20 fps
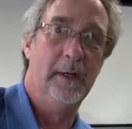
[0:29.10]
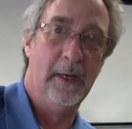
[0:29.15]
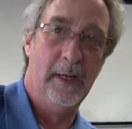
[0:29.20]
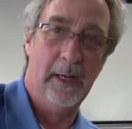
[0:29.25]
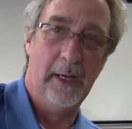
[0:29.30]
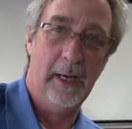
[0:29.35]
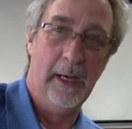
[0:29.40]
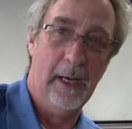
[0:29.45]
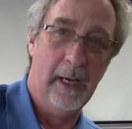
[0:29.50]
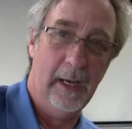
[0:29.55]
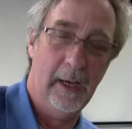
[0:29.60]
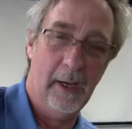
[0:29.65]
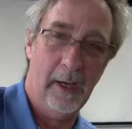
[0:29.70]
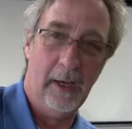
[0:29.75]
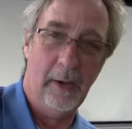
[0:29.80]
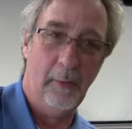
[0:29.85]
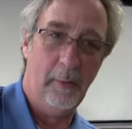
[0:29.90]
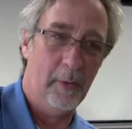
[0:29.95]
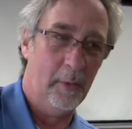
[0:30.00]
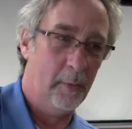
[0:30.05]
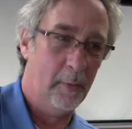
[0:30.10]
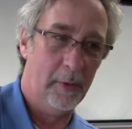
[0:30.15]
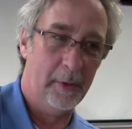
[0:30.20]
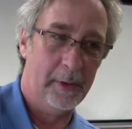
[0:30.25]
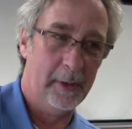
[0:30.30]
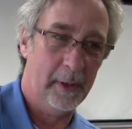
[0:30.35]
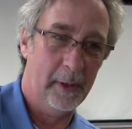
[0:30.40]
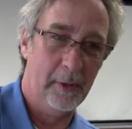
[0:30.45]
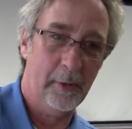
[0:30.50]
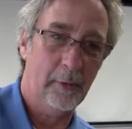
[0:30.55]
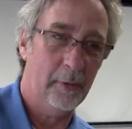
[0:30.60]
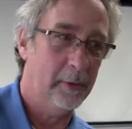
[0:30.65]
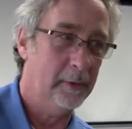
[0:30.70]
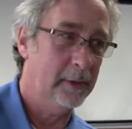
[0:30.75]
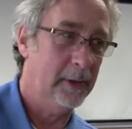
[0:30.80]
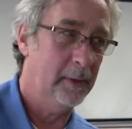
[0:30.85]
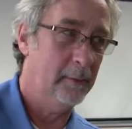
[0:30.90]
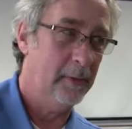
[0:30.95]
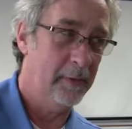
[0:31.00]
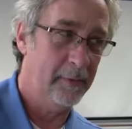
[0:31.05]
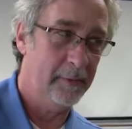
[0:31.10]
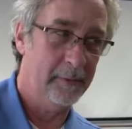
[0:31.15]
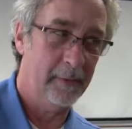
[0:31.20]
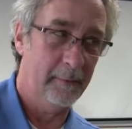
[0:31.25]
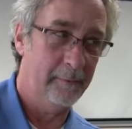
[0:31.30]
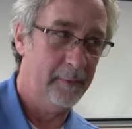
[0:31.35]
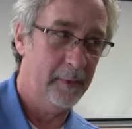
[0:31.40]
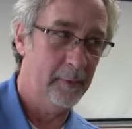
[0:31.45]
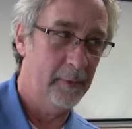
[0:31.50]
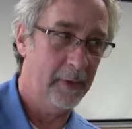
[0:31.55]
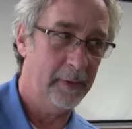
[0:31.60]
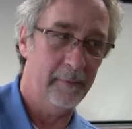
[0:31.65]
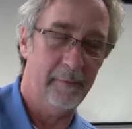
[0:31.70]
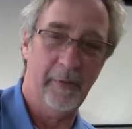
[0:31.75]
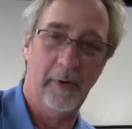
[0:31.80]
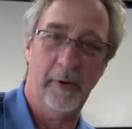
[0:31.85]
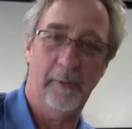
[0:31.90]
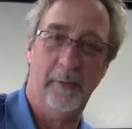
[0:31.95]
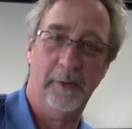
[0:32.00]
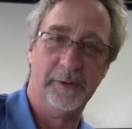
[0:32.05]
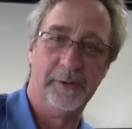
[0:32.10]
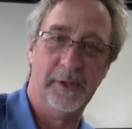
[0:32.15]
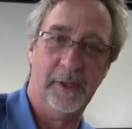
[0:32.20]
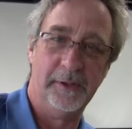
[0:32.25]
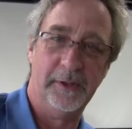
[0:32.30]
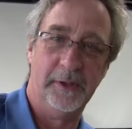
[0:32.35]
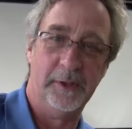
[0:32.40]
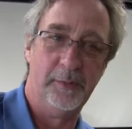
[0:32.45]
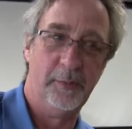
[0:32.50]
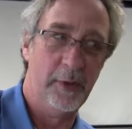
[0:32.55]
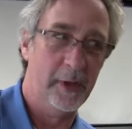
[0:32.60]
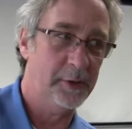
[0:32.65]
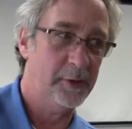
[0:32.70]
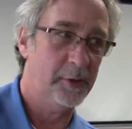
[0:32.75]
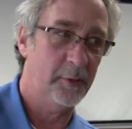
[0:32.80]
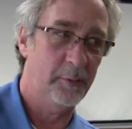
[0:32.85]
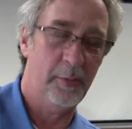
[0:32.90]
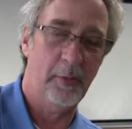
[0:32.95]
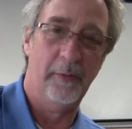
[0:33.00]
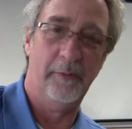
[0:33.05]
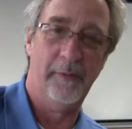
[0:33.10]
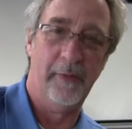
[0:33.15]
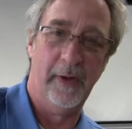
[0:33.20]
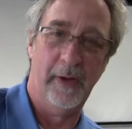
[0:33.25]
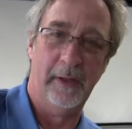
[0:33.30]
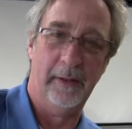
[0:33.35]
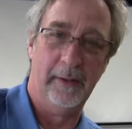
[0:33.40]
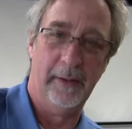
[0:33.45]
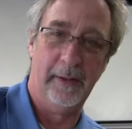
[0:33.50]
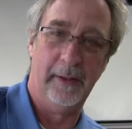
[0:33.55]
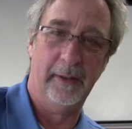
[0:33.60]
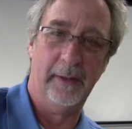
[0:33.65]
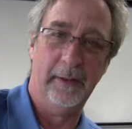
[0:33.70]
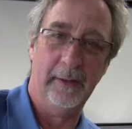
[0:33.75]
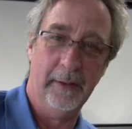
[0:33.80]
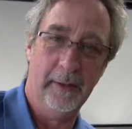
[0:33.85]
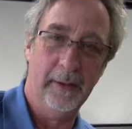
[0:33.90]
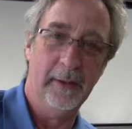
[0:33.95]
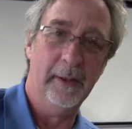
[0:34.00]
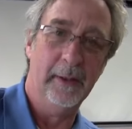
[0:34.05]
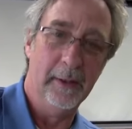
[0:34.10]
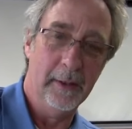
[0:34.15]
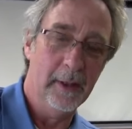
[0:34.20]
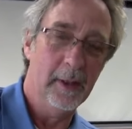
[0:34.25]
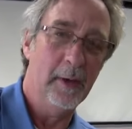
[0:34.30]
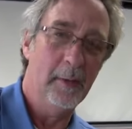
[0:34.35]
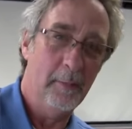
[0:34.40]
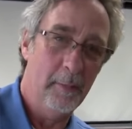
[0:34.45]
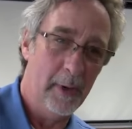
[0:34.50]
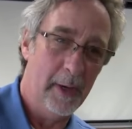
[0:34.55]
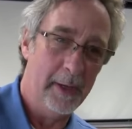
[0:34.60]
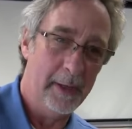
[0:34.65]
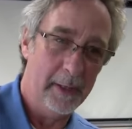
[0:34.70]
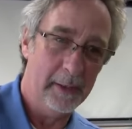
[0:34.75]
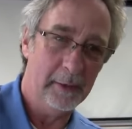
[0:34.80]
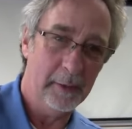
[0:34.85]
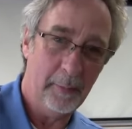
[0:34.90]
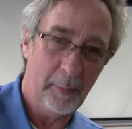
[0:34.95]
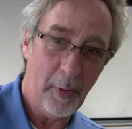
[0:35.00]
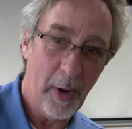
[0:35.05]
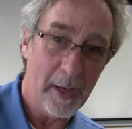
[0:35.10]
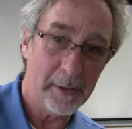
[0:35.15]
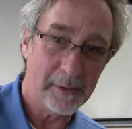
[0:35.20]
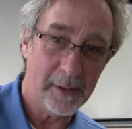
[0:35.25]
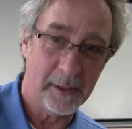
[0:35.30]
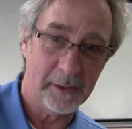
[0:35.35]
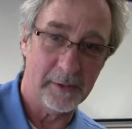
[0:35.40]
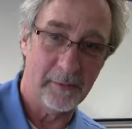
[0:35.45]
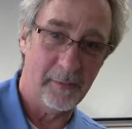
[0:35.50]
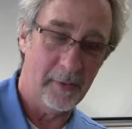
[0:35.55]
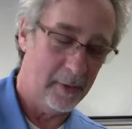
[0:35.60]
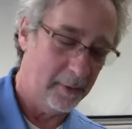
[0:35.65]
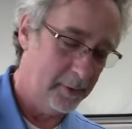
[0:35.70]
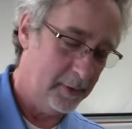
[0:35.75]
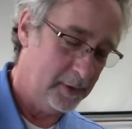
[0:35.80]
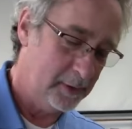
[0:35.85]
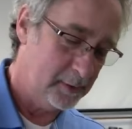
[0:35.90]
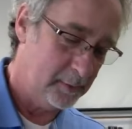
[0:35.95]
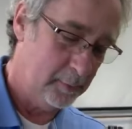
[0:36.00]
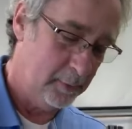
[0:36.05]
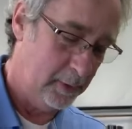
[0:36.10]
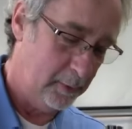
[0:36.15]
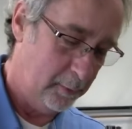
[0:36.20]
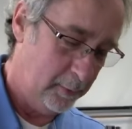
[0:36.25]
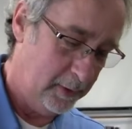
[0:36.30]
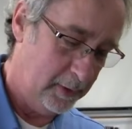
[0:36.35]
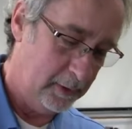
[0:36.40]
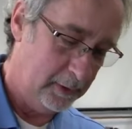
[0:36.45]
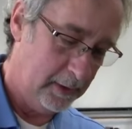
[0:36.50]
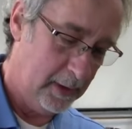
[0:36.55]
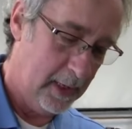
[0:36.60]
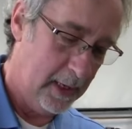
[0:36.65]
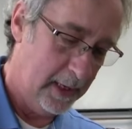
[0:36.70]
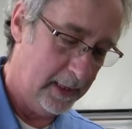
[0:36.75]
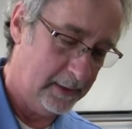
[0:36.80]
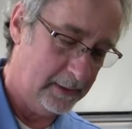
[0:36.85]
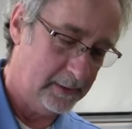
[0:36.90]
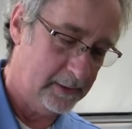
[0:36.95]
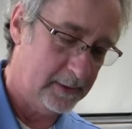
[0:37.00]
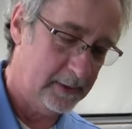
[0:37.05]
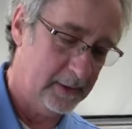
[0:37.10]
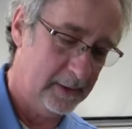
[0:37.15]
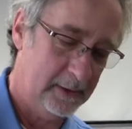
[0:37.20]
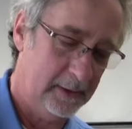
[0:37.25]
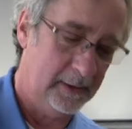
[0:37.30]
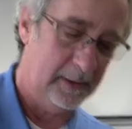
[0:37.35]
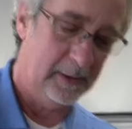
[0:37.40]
We're working currently with a few other variables such as pressure profiling. But in the process of all this, we realized